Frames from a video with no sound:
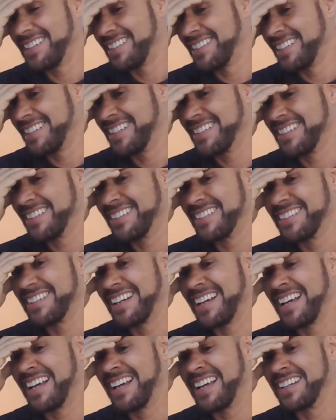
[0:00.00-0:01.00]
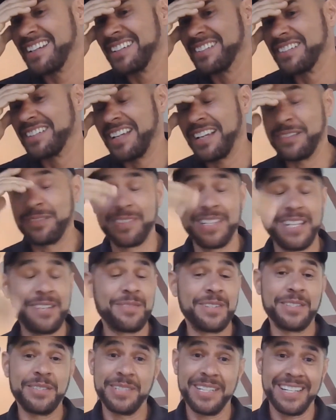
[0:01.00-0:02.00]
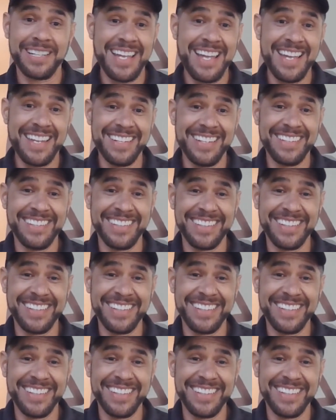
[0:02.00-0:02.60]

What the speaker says: you know, and I'll never do it again.